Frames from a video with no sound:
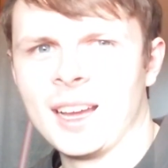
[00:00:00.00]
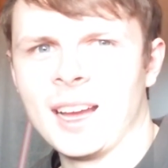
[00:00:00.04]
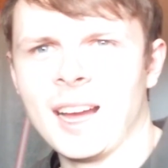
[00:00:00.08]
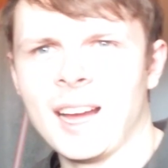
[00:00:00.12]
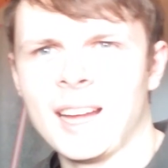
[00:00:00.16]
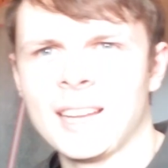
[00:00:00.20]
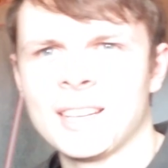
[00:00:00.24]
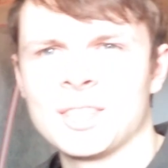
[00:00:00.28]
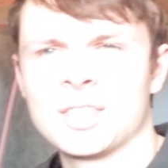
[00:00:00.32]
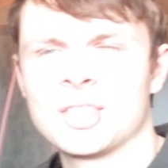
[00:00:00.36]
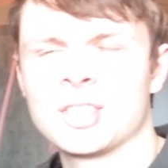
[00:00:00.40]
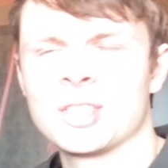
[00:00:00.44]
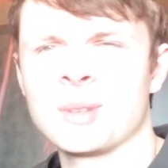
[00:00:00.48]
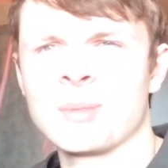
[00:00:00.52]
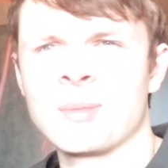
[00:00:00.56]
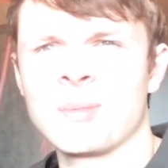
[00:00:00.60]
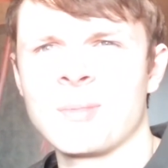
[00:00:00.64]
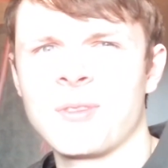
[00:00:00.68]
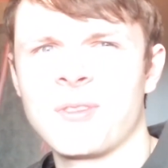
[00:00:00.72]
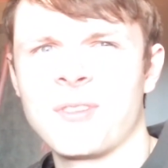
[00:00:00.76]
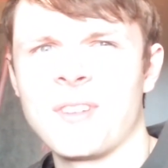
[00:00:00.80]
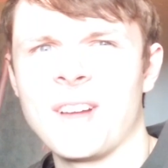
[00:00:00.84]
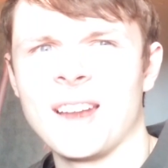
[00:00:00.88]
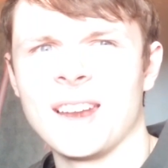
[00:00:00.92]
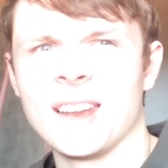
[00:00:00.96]
And some
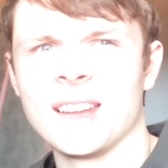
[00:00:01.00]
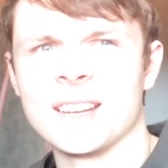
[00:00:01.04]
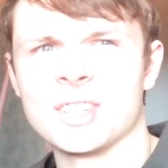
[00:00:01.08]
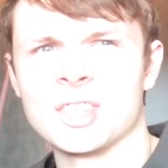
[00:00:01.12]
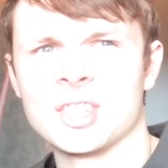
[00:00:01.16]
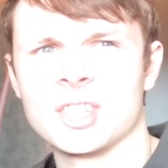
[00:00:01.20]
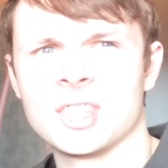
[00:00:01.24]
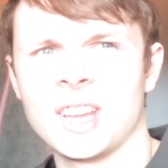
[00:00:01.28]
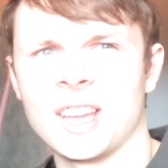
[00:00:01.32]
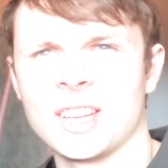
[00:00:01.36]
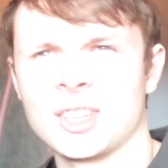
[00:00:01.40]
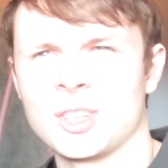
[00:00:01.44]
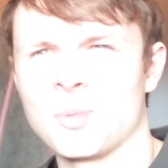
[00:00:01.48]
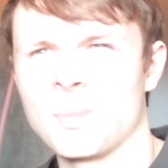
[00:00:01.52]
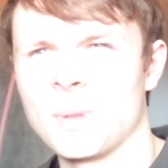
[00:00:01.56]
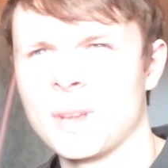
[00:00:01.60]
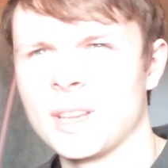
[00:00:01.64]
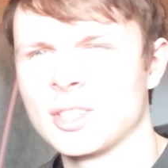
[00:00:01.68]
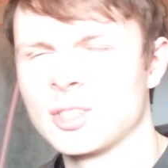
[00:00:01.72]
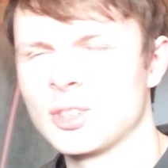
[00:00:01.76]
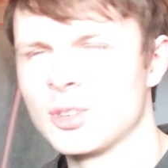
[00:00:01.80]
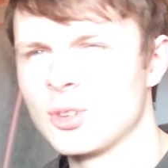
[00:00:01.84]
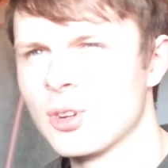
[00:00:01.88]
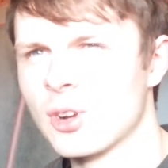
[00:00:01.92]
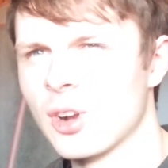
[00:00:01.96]
fella just gets a bit
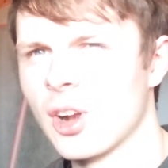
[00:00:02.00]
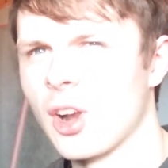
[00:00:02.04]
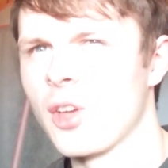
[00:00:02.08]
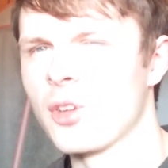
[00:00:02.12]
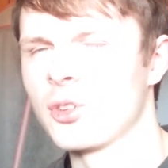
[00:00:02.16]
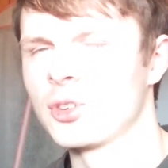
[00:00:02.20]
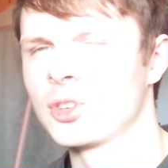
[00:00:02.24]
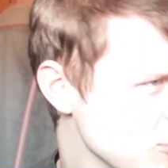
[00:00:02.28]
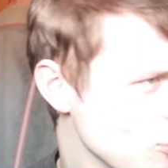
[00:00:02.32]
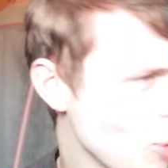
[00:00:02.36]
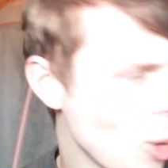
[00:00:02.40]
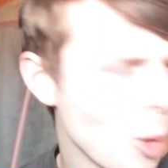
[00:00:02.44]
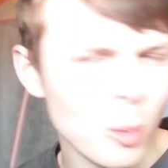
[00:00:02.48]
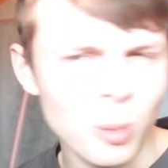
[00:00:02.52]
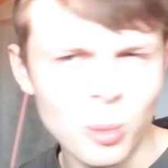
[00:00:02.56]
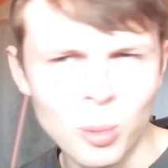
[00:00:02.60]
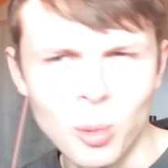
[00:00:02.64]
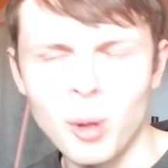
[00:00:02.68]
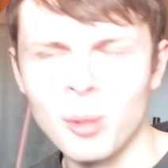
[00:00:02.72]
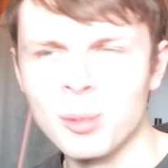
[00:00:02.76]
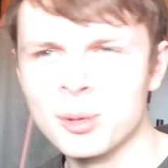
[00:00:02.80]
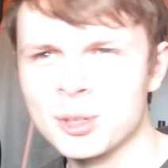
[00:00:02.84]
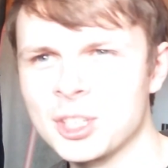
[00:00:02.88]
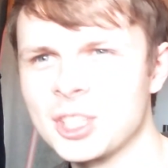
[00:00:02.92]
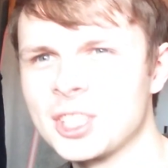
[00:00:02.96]
too close.
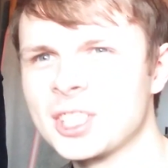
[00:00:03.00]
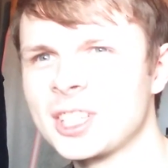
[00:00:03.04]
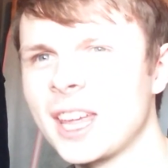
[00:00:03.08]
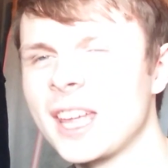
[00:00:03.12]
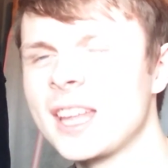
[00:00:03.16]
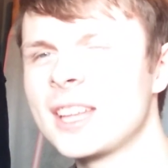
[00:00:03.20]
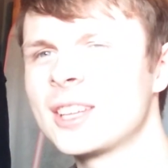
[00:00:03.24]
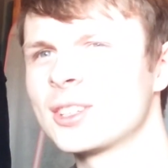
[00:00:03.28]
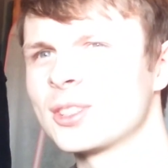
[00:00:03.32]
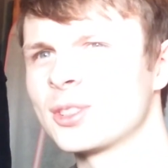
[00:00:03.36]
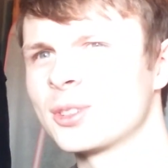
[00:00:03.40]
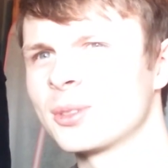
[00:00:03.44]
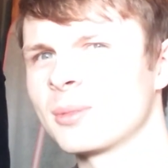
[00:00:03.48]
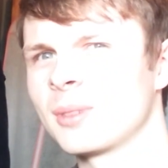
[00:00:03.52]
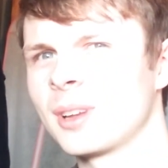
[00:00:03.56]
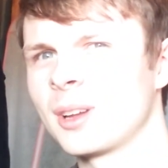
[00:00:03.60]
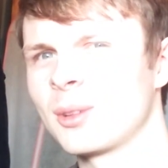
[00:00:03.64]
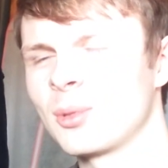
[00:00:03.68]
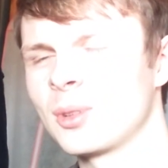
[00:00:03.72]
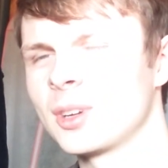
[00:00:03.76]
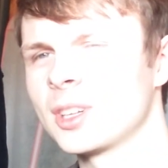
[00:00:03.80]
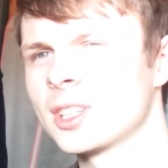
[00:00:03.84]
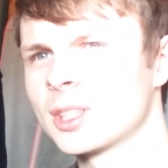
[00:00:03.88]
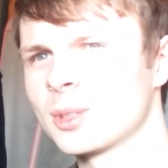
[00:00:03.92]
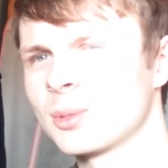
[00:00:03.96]
What would you say to them? Like,
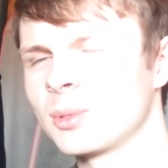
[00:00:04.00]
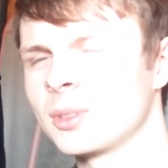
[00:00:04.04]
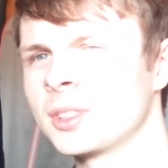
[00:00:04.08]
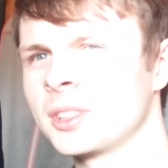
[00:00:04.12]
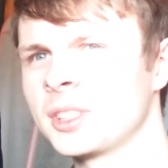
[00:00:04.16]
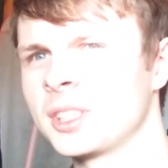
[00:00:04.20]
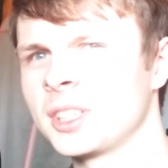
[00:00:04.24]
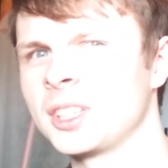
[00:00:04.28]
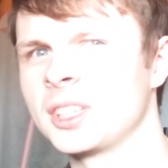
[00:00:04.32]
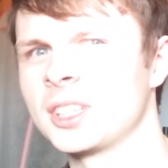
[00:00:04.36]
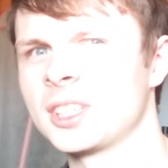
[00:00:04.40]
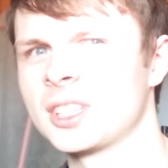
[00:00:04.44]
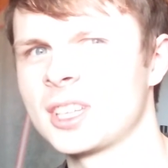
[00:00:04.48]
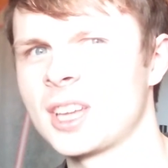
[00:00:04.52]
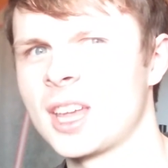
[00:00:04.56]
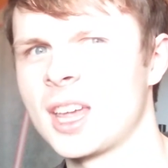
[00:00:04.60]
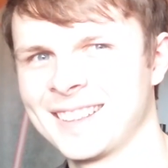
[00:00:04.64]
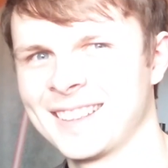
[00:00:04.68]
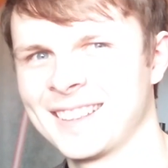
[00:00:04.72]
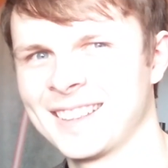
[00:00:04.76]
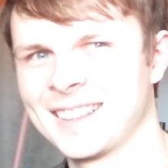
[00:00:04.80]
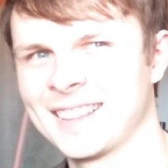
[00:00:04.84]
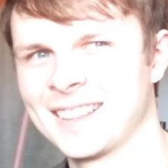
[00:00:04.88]
what is the one thing you'd say?